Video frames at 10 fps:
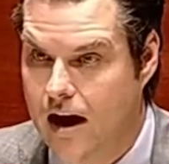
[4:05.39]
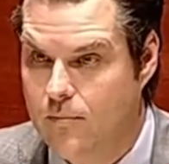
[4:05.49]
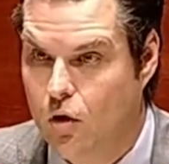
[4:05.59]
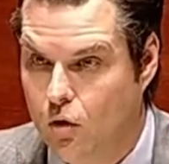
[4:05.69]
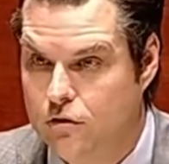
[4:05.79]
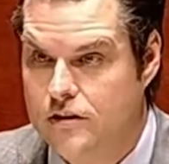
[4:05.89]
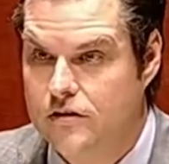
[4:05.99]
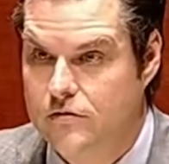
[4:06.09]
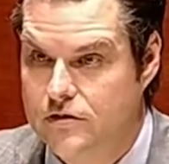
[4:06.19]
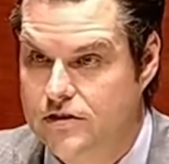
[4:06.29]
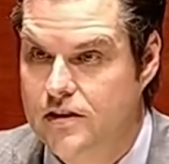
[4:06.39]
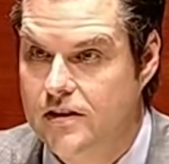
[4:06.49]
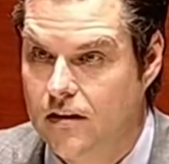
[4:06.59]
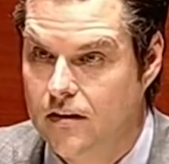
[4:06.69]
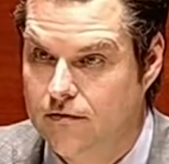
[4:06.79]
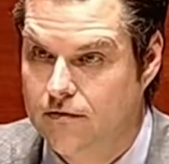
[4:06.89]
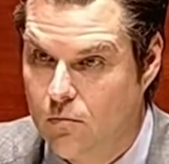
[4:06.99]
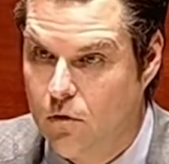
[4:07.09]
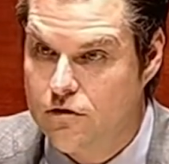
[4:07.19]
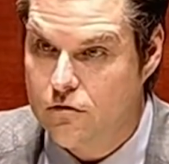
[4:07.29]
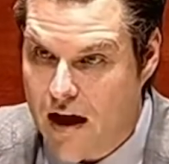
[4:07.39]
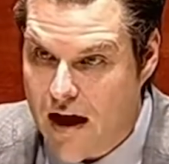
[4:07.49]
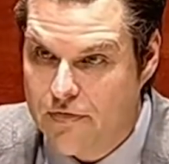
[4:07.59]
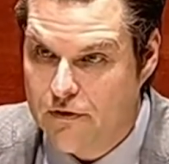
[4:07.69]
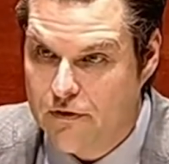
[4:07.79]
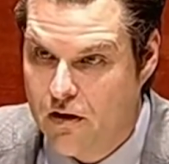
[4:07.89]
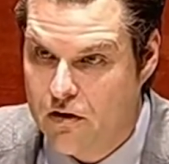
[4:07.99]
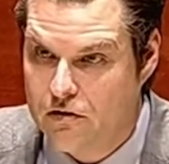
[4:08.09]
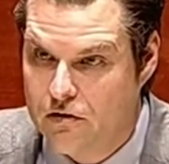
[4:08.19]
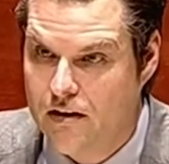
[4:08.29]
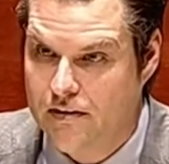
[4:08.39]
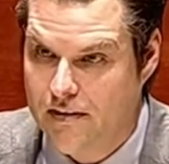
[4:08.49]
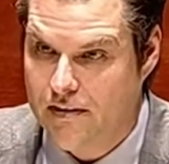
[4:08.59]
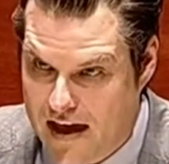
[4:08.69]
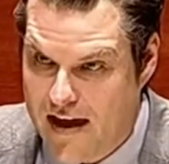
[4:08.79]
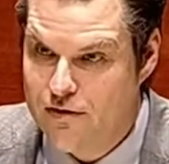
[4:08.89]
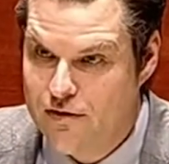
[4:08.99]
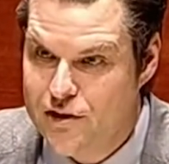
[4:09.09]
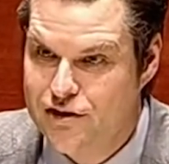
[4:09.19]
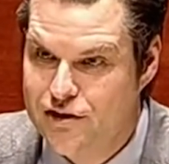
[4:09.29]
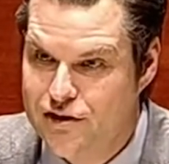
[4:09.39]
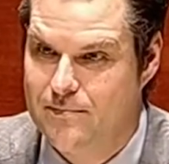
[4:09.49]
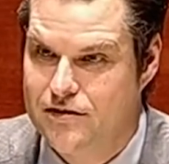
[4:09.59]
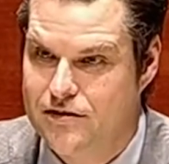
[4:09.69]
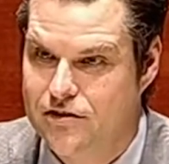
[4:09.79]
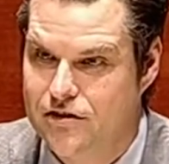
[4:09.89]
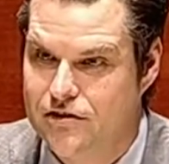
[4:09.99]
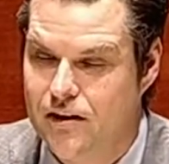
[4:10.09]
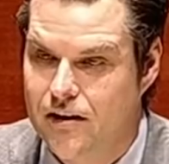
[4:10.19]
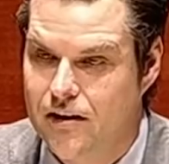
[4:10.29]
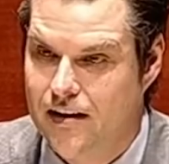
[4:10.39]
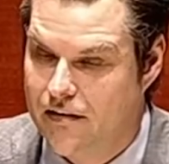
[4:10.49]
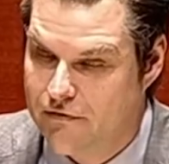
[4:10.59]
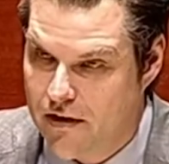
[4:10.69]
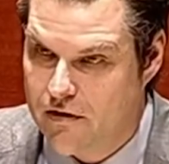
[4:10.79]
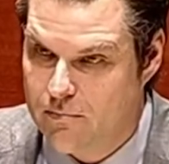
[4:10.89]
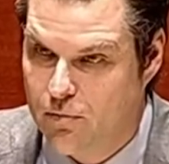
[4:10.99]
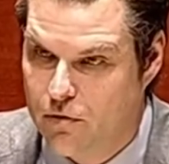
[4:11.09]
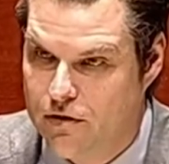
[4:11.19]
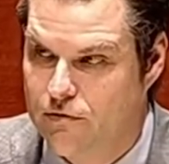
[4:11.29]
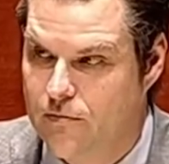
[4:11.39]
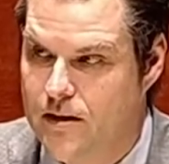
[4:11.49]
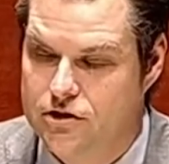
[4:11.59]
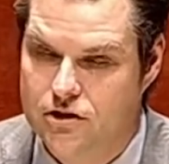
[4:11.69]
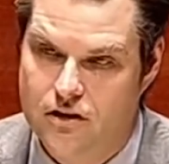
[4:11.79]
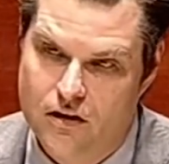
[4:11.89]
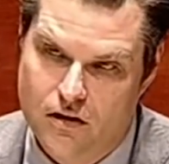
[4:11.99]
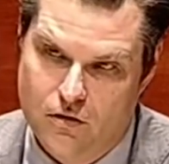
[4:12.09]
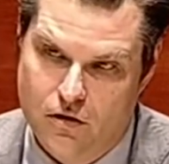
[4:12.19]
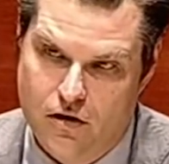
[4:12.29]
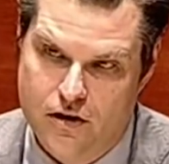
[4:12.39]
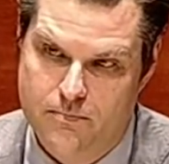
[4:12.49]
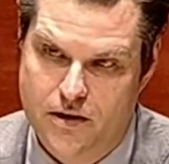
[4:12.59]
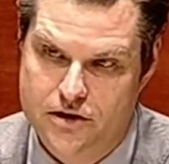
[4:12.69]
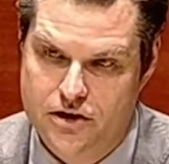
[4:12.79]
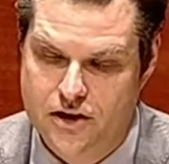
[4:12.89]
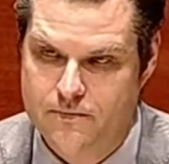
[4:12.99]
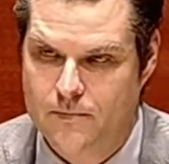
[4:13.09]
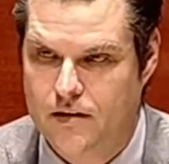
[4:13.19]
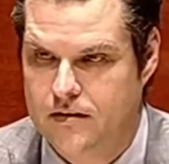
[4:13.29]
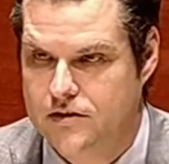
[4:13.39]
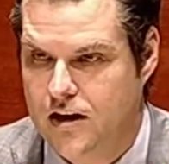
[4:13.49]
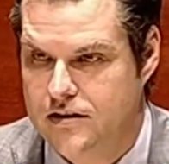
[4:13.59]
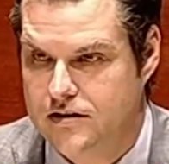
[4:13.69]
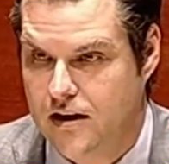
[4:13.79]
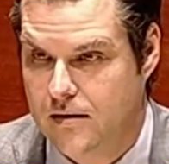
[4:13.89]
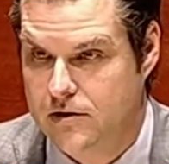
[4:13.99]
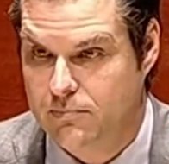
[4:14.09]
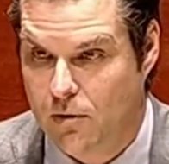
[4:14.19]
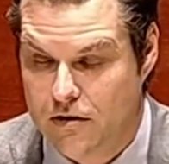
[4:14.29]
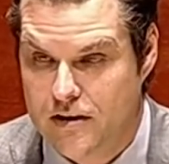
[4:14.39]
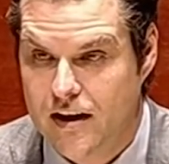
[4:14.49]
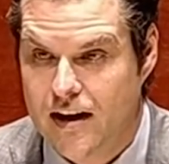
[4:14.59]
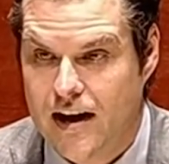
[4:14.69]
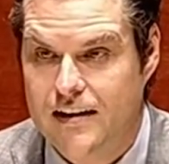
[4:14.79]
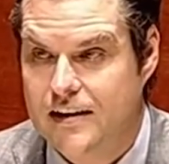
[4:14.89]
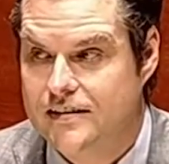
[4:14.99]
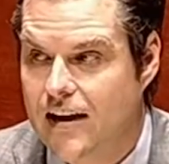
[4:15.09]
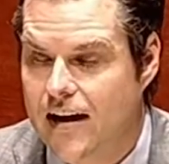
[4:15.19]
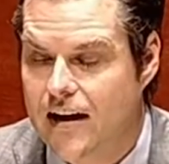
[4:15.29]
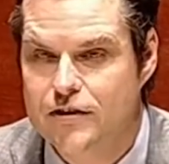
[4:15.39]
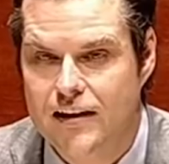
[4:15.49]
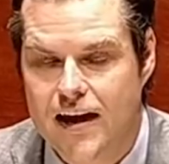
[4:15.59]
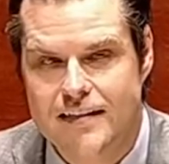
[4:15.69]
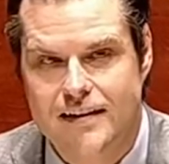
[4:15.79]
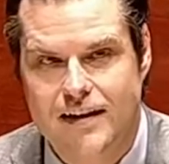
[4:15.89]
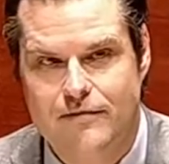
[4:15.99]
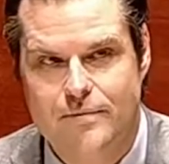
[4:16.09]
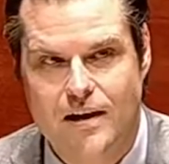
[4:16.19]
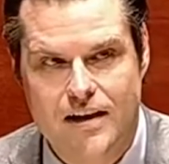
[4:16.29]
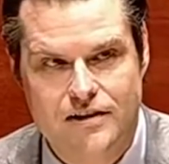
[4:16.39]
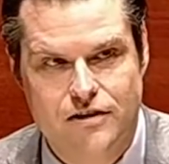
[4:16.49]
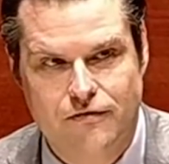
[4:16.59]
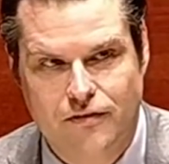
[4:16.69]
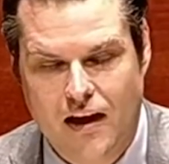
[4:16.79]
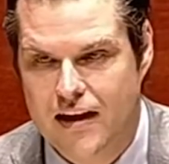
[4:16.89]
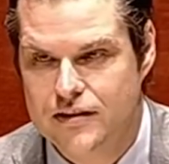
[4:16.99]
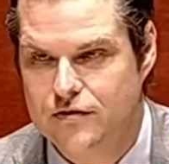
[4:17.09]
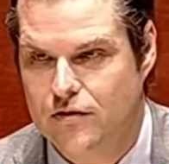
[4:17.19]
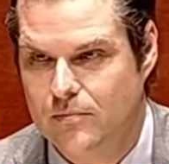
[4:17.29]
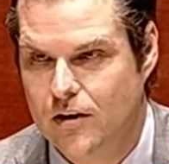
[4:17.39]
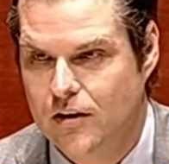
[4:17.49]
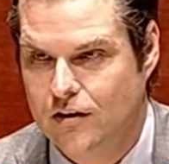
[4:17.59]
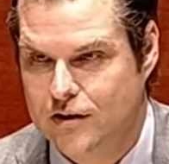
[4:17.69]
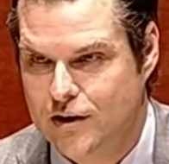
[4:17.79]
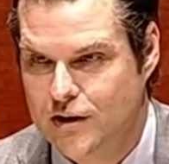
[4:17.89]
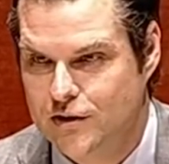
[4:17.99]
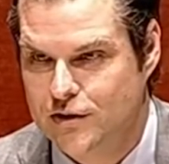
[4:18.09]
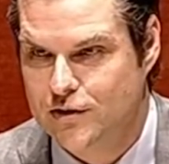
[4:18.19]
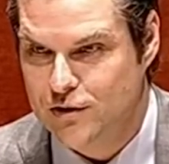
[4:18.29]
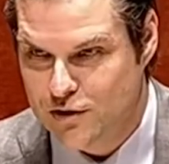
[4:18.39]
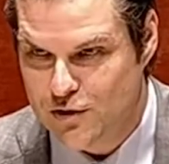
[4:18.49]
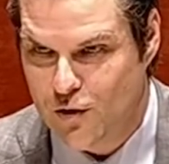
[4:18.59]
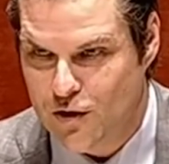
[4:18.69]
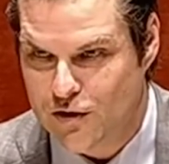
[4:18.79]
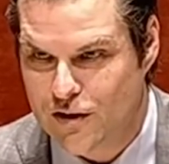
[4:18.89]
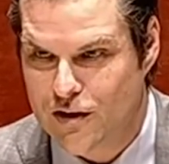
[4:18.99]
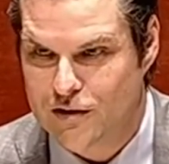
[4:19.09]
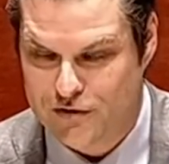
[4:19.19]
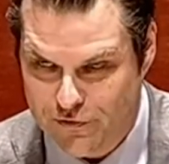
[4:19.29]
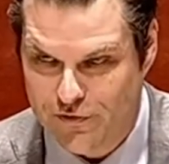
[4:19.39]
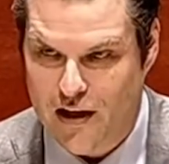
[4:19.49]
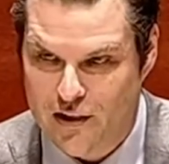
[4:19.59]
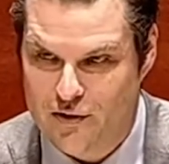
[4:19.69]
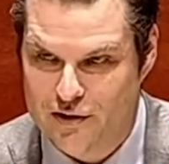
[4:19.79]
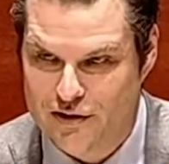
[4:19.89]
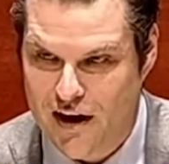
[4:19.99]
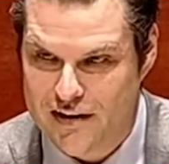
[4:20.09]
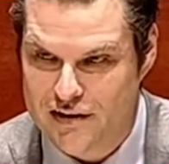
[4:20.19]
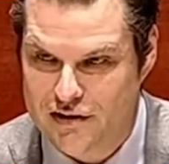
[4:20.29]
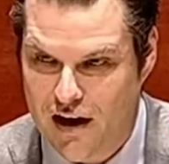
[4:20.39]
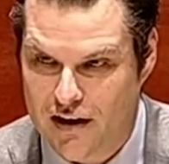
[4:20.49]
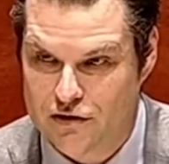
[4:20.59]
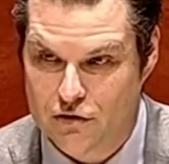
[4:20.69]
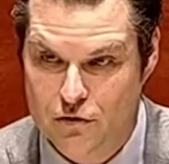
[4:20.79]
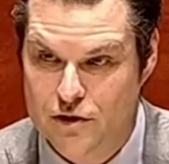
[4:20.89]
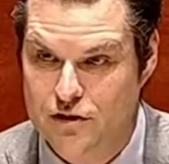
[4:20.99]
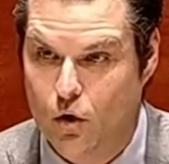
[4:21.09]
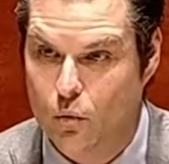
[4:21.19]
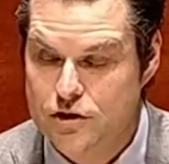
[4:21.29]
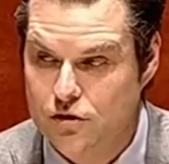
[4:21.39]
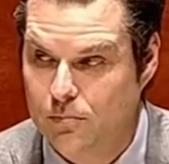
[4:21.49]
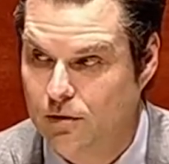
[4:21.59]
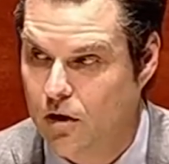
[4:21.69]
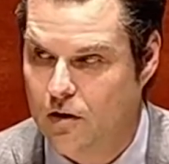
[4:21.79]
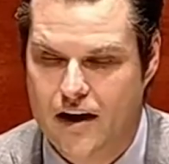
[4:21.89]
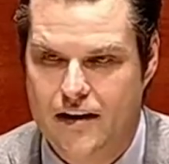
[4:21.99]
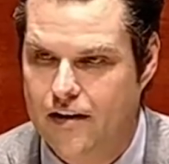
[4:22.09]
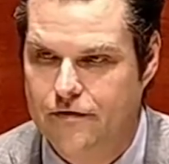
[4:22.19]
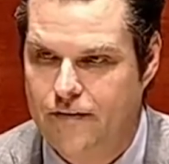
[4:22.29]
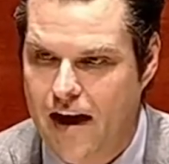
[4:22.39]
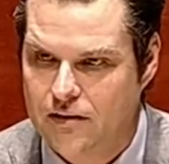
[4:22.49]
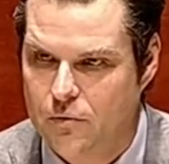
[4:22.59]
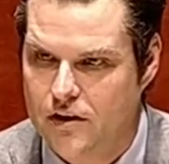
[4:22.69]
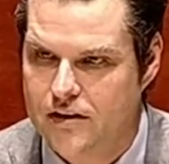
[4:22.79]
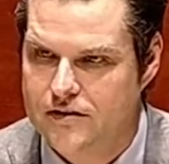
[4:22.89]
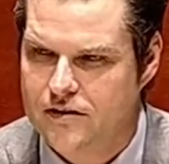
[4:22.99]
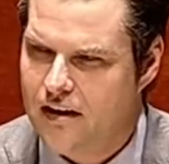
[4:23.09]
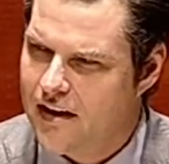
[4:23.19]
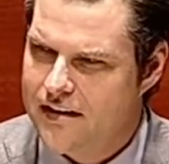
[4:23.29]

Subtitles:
I'm holding the receipt from where you got the phone that had the WeChat messages that had very important information regarding Beijing and the Chinese Communist Party. And it's not every day that an FBI agent flies from Los Angeles to New York to follow a Chinese doctor who is a whistleblower and a fact witness.